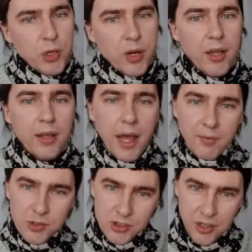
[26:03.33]
where you kind of
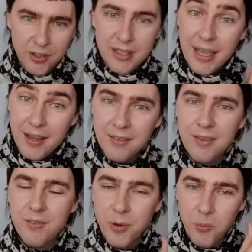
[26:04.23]
have to start
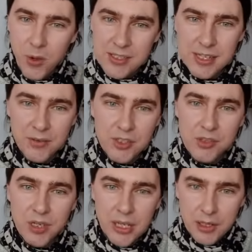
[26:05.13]
again from one side of the
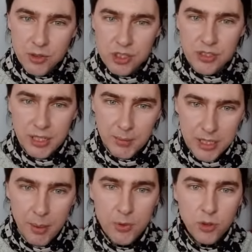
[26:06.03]
screen, and you just keep
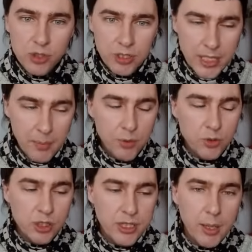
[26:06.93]
tap dodging, tap
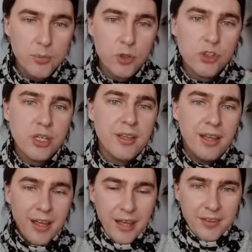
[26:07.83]
dodging, tap dodging,
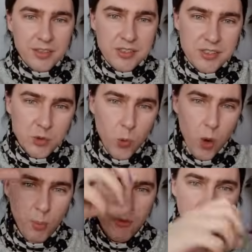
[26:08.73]
and there's this
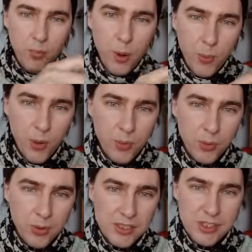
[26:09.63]
swarm of popcorn
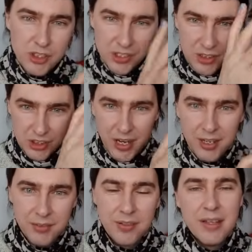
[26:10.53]
bullets just
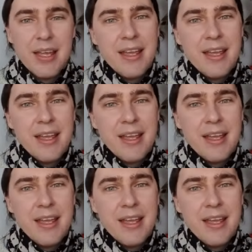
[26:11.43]
kind of